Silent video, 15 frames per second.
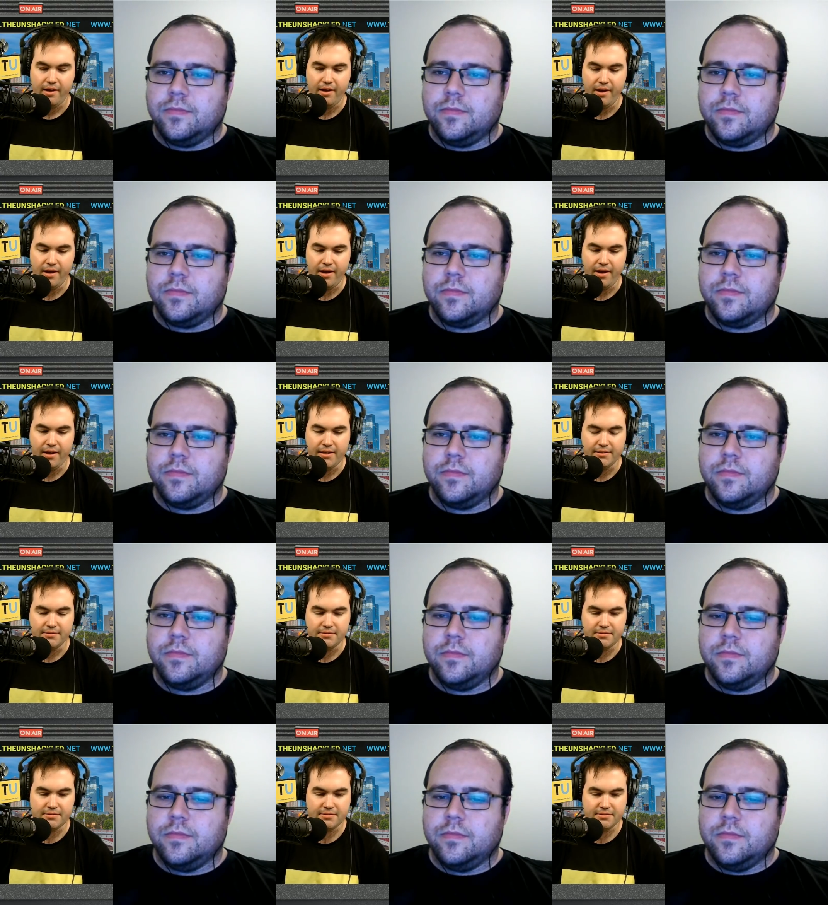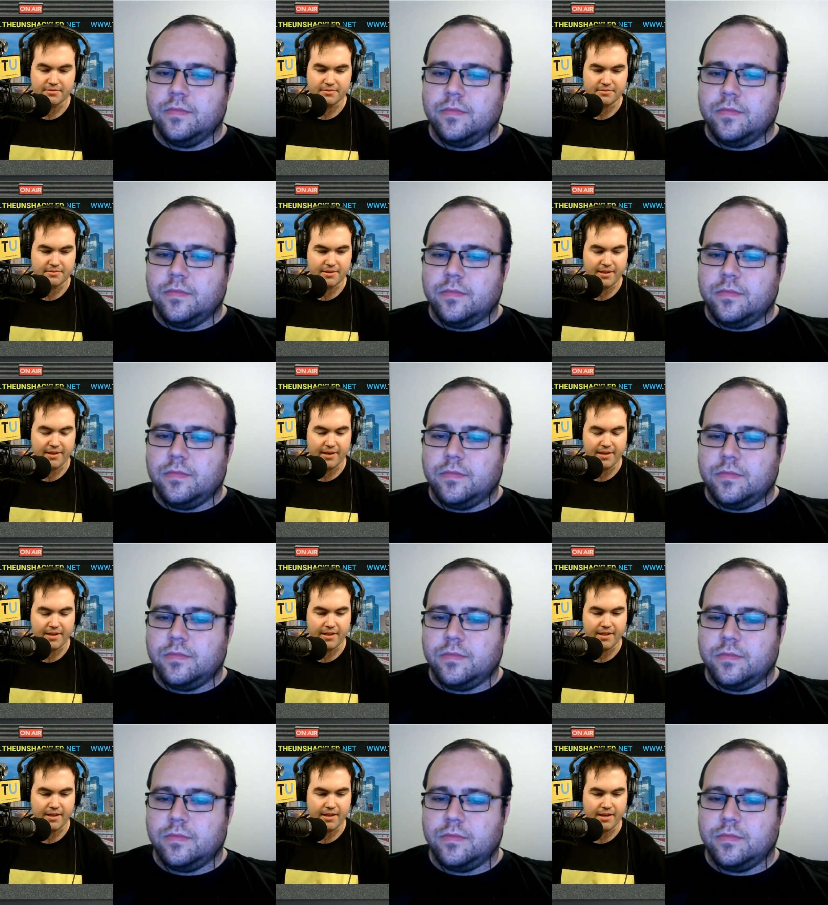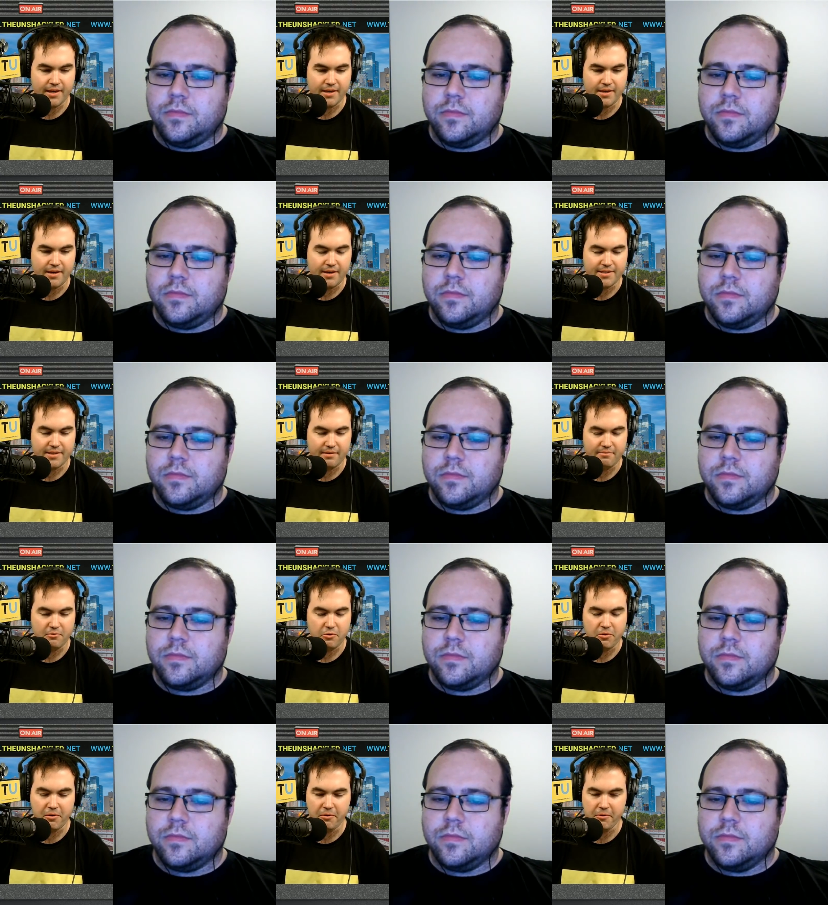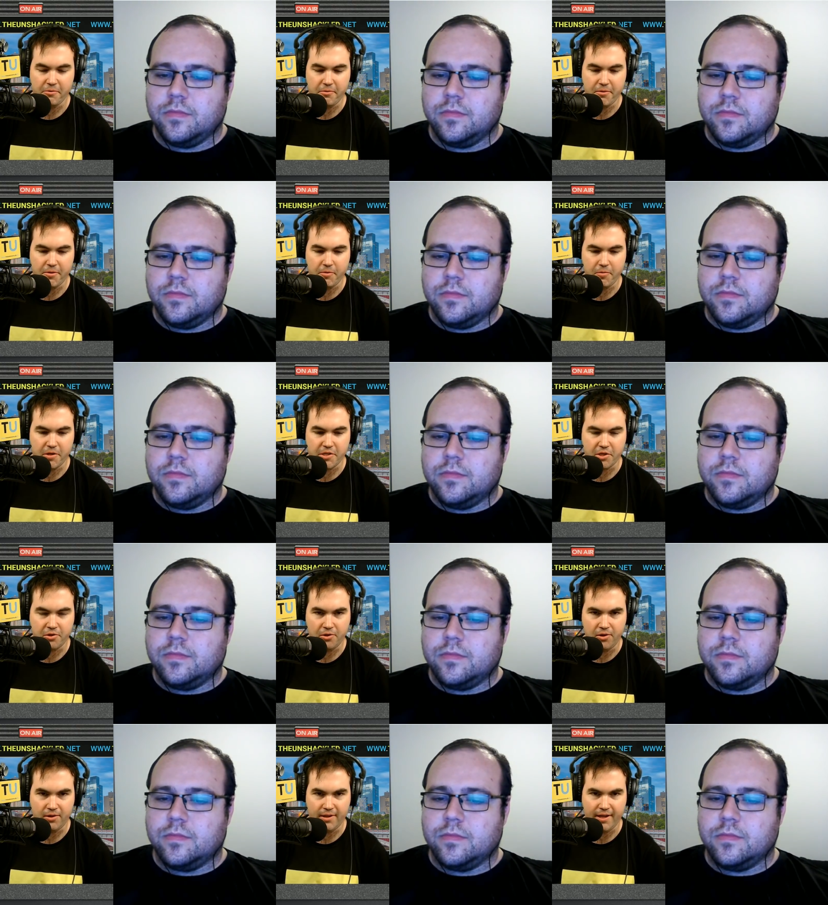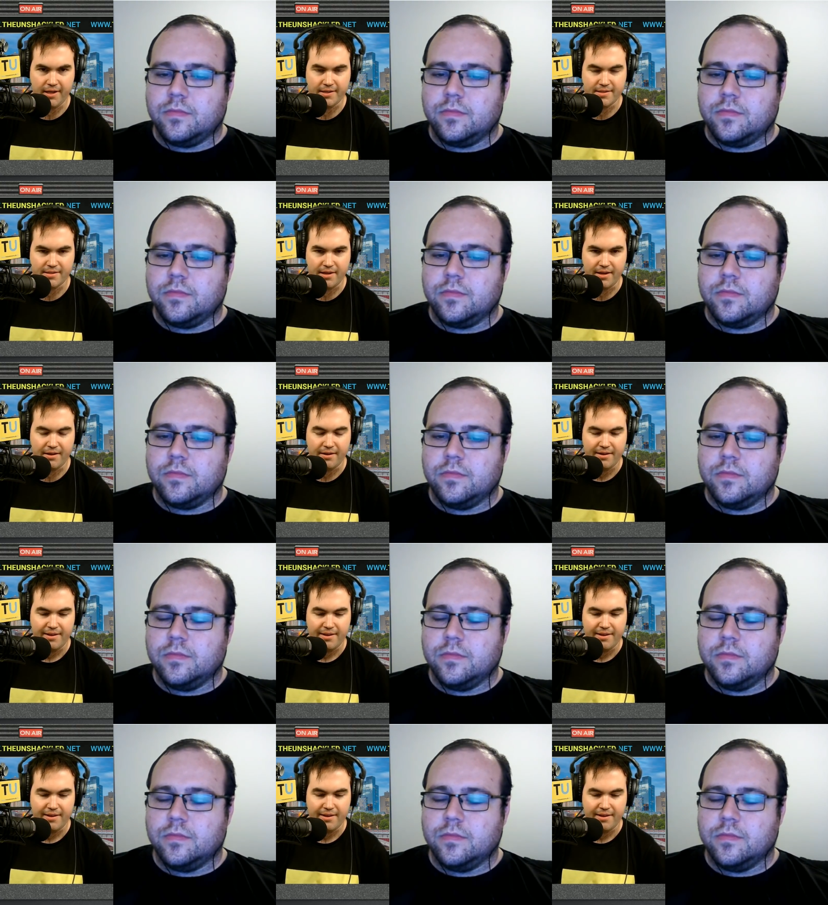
Speaker 1: uh, uh, what, what would you call it? Uh,